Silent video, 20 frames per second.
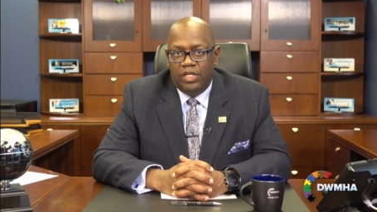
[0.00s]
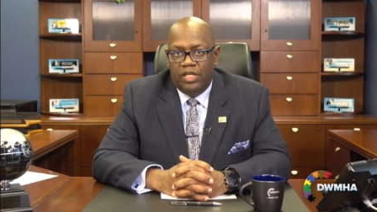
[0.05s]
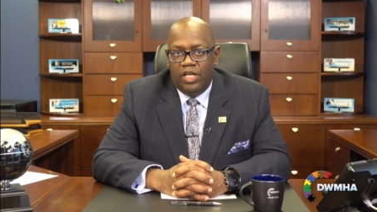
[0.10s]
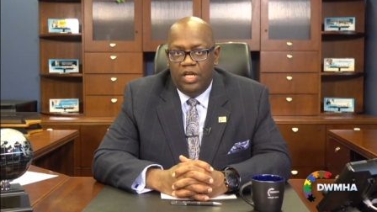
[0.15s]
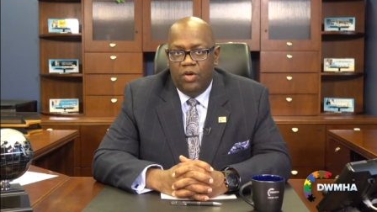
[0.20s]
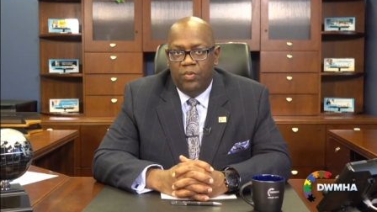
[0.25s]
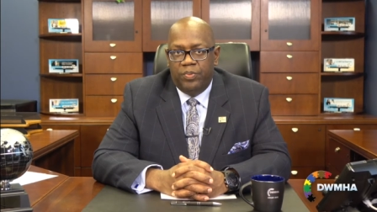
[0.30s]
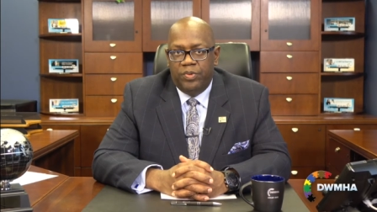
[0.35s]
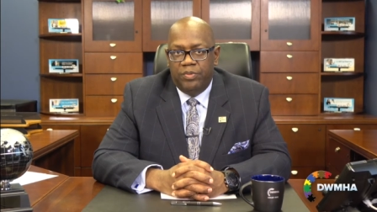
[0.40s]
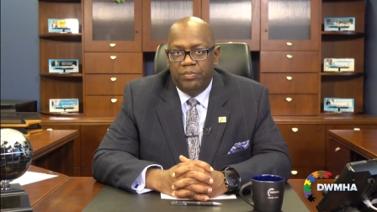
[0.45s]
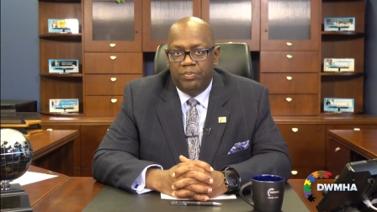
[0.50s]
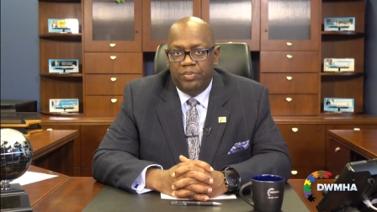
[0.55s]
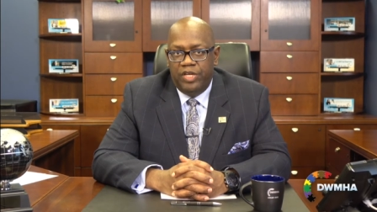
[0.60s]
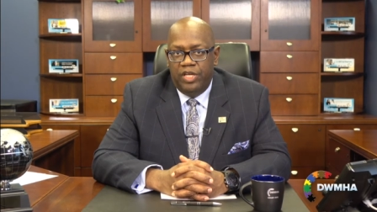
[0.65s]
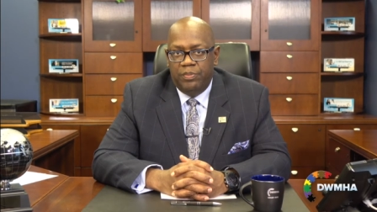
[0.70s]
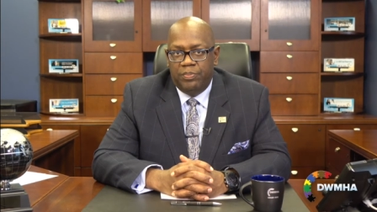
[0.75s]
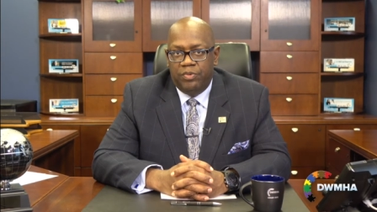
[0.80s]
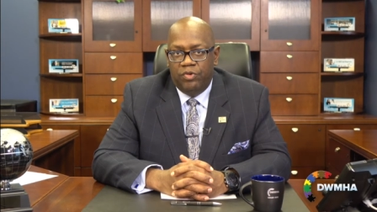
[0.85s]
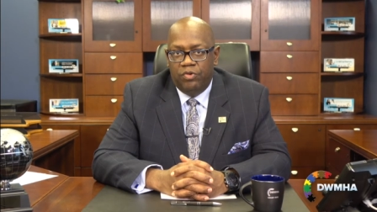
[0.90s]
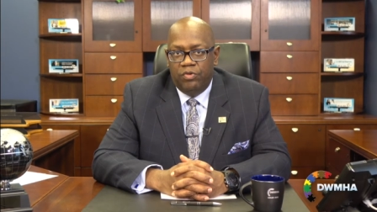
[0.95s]
helping
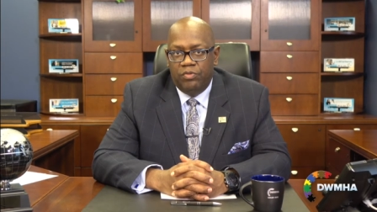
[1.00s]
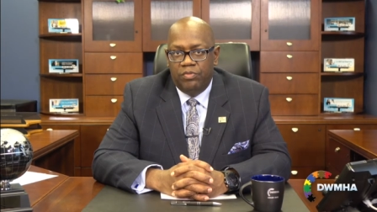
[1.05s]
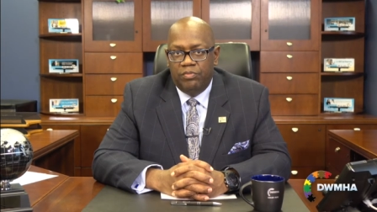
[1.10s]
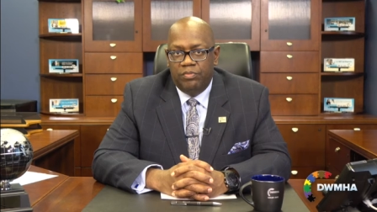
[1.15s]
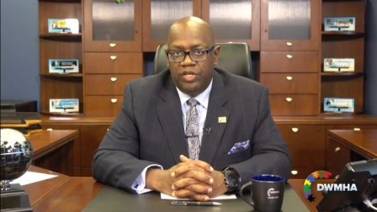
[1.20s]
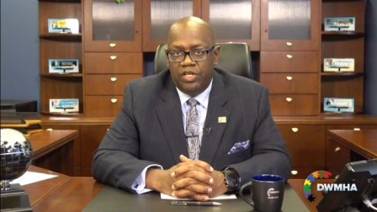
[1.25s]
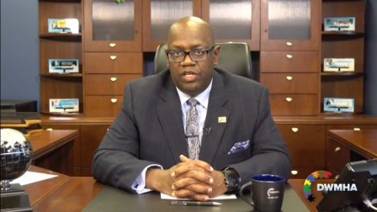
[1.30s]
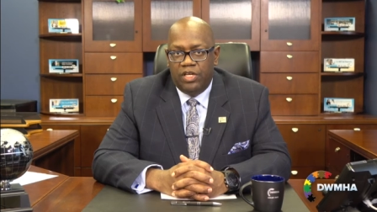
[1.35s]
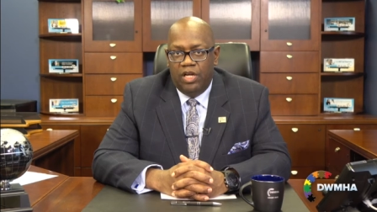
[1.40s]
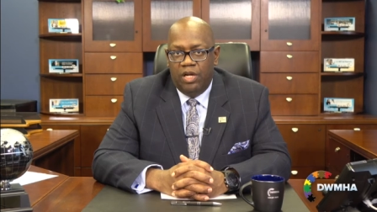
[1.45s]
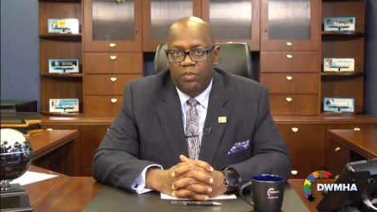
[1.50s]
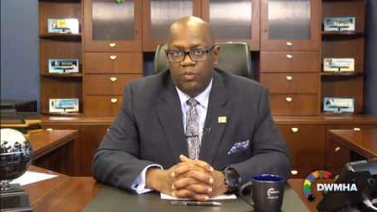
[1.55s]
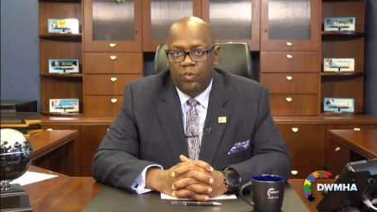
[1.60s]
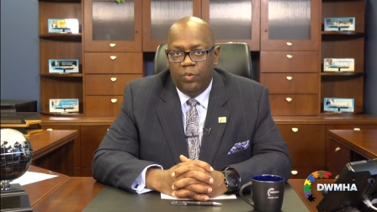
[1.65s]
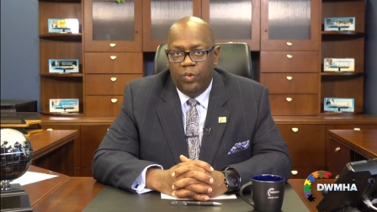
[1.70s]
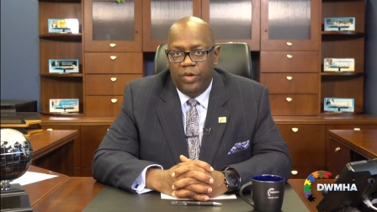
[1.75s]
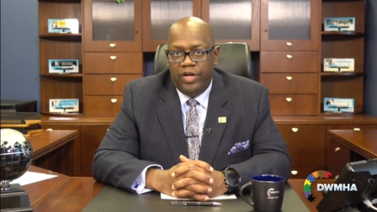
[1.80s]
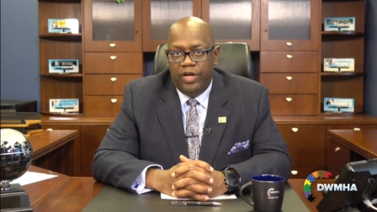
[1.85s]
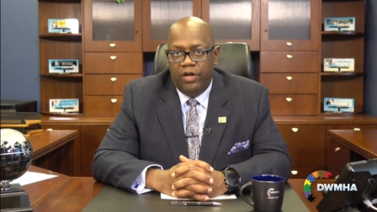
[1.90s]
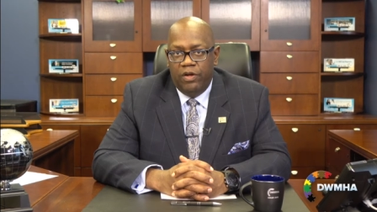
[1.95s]
people become
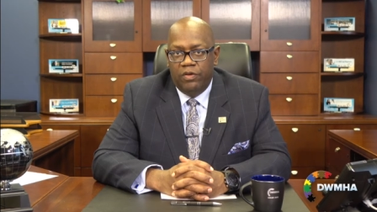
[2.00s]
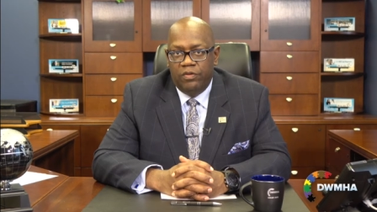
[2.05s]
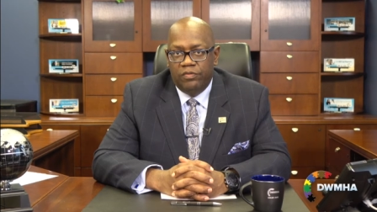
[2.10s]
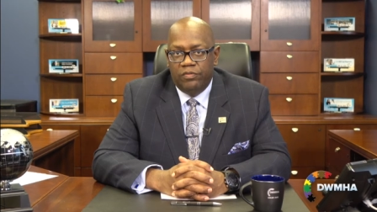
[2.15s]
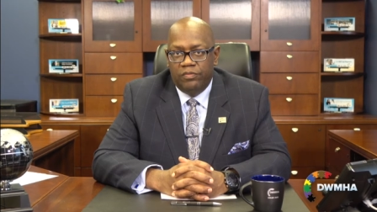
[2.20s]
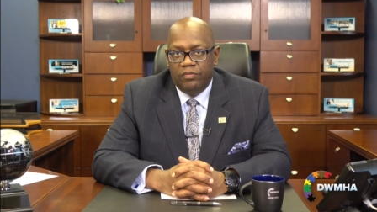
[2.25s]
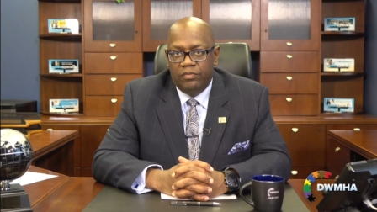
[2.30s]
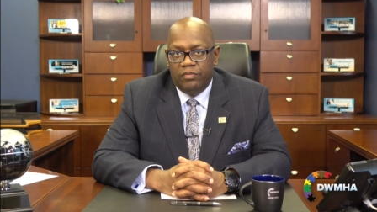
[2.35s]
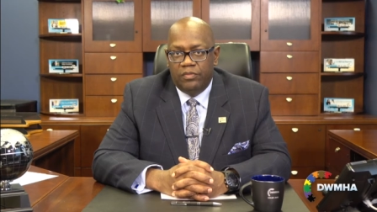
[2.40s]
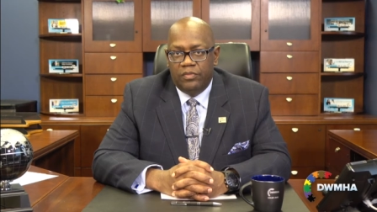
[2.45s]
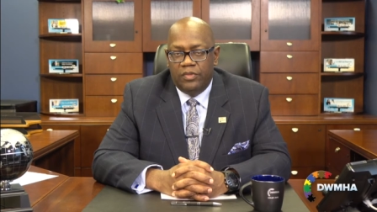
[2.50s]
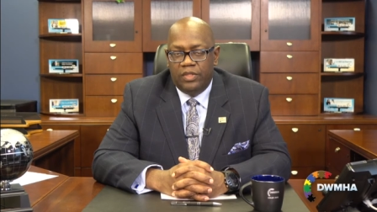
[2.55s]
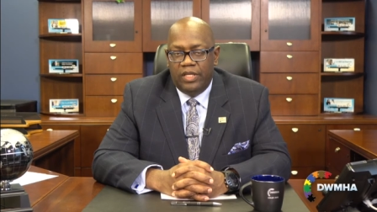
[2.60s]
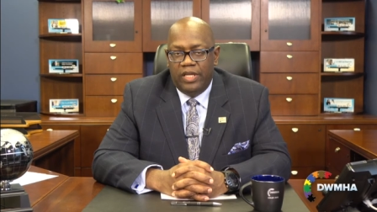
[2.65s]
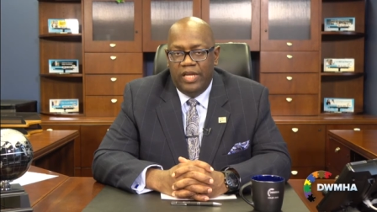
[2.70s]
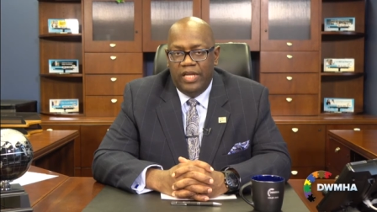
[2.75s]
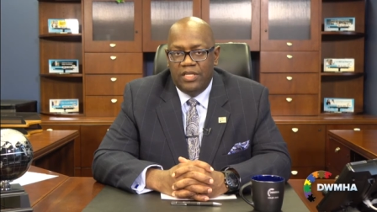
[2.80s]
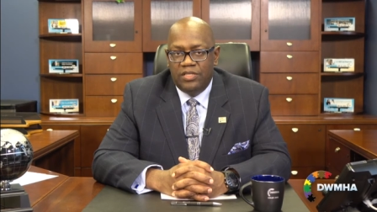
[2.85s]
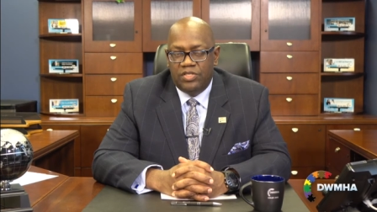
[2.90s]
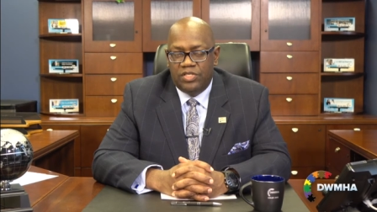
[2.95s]
well
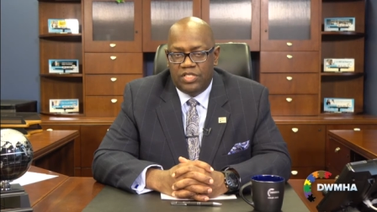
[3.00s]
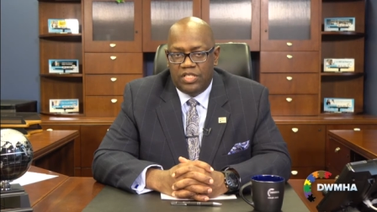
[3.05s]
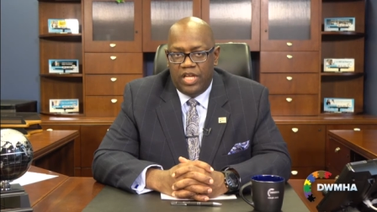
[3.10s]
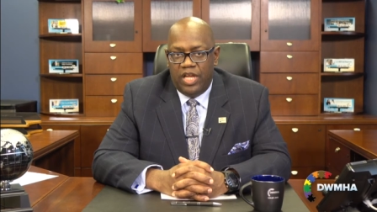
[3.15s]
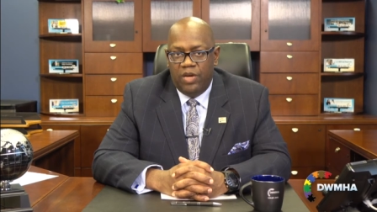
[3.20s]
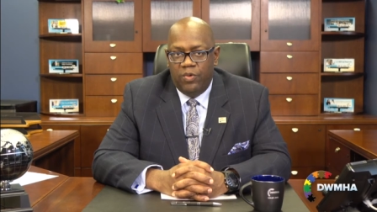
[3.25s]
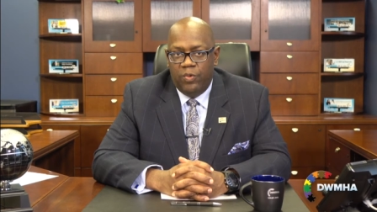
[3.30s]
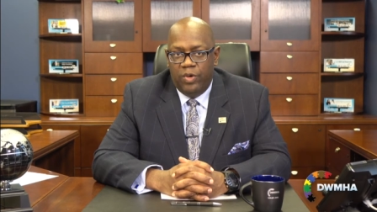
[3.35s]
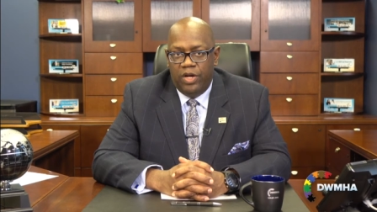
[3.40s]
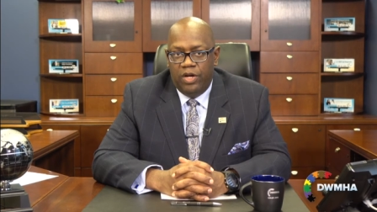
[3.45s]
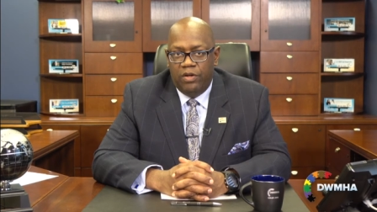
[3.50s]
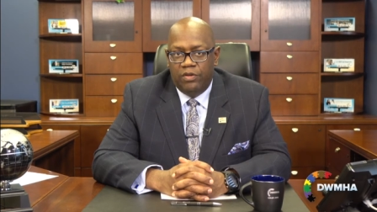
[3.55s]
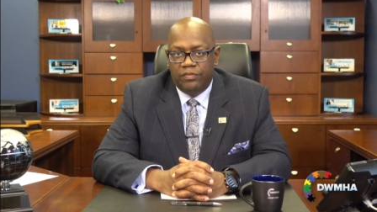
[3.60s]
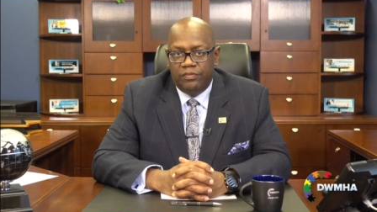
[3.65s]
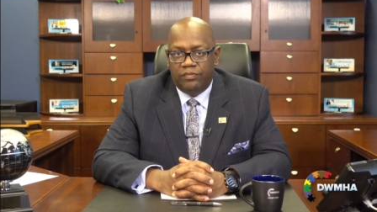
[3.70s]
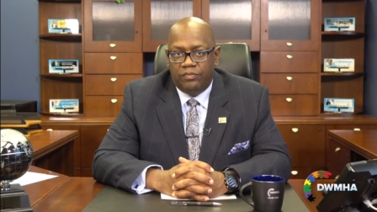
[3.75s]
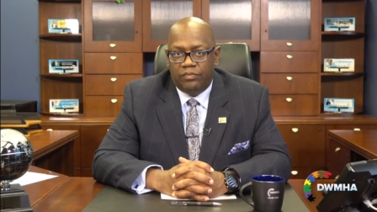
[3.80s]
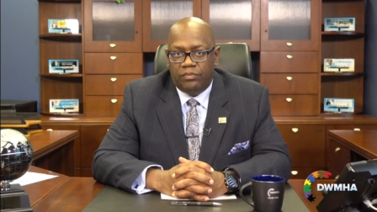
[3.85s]
and stay well.